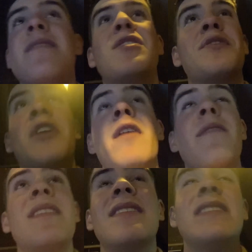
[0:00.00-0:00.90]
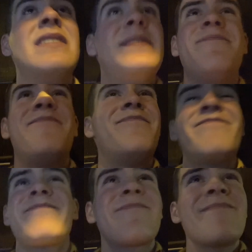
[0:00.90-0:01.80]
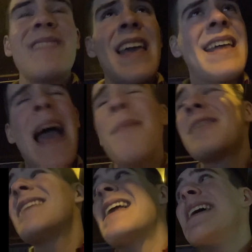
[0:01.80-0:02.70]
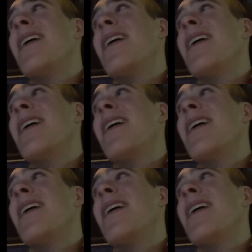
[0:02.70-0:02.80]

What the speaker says: looked nervy. Cabaselli, I